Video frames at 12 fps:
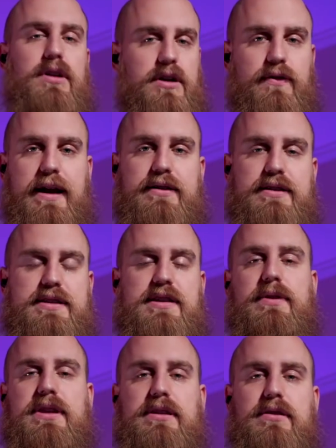around and see
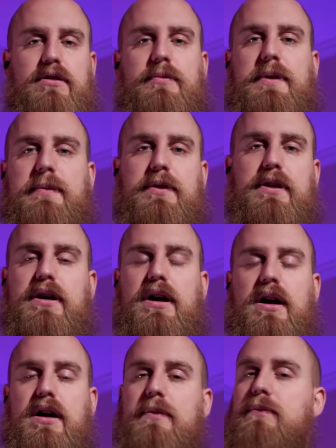what the local people
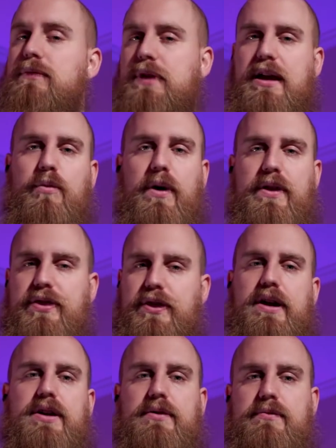are like, what
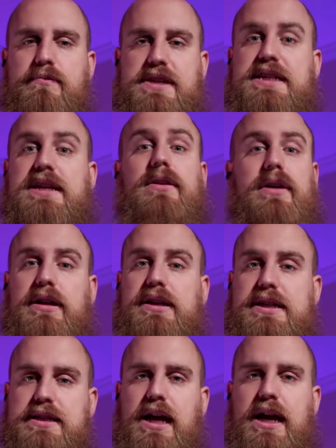their material
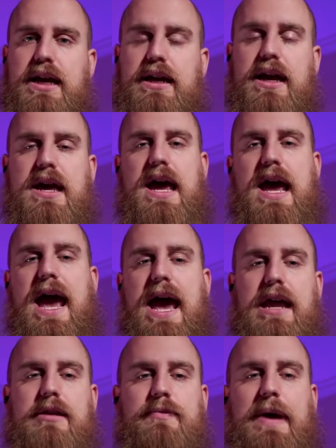is like,
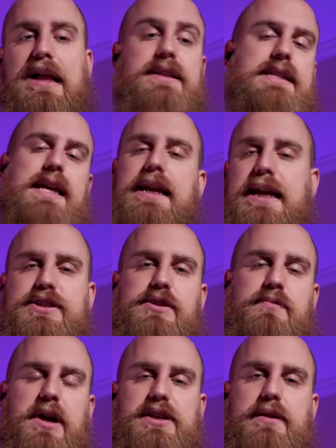and balance that against your
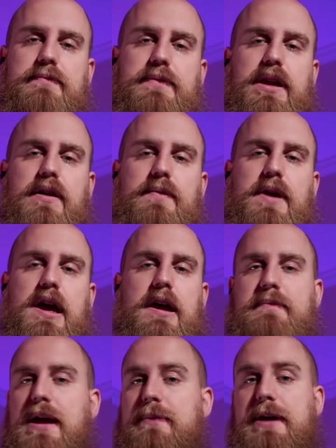budget.
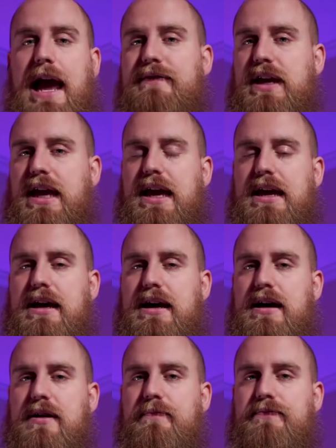Maybe having
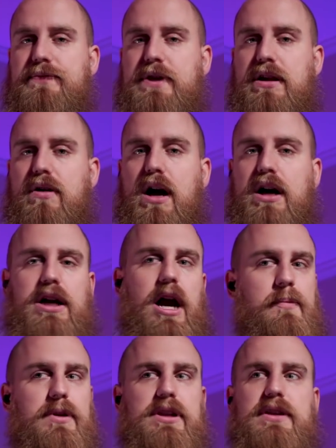a
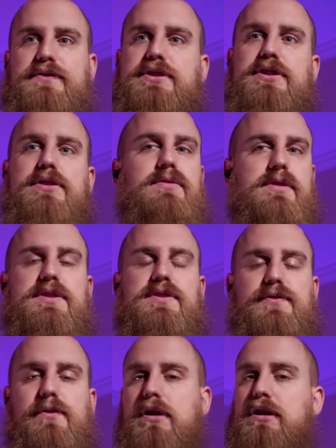couple of students
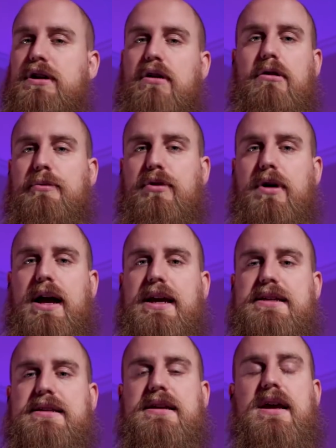for a lower
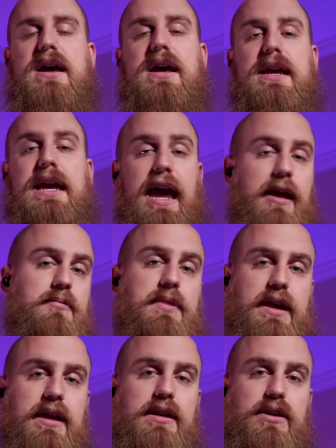price can
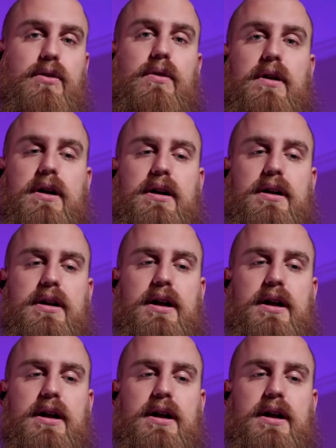be your